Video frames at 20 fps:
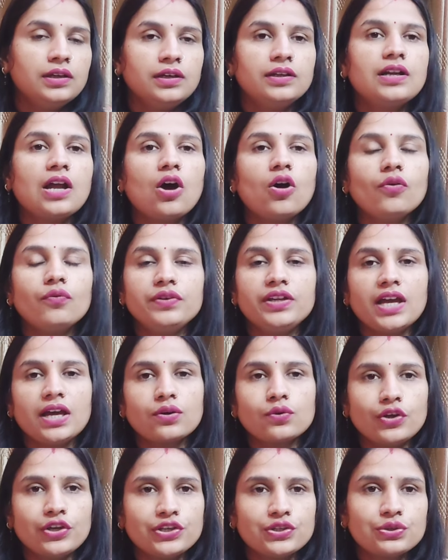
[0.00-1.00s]
Now we are
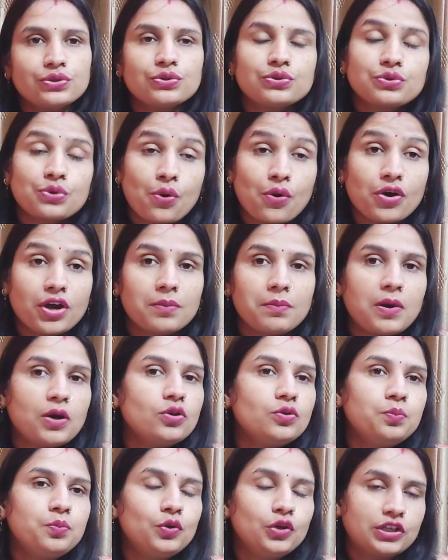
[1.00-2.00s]
going to talk
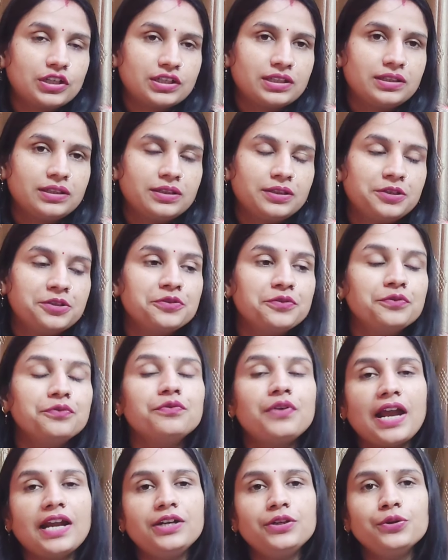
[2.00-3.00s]
about put.
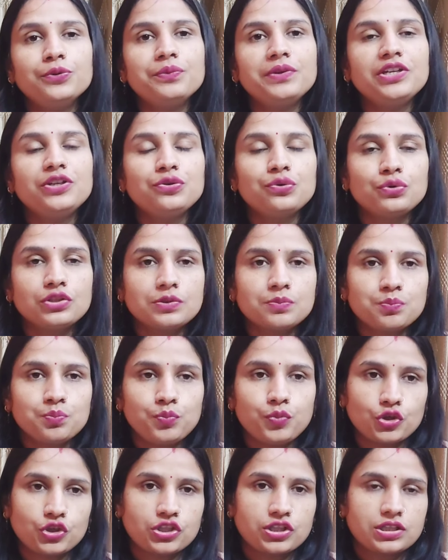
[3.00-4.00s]
When do we use
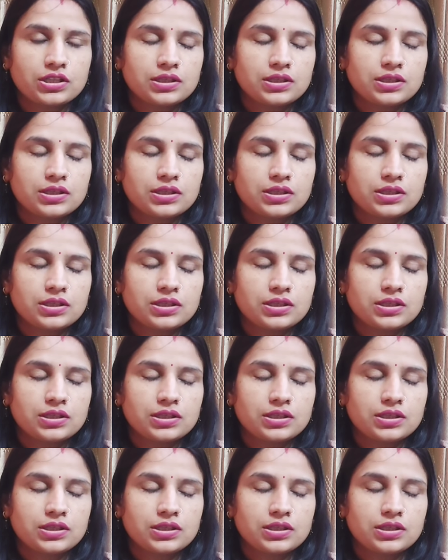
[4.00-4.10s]
put?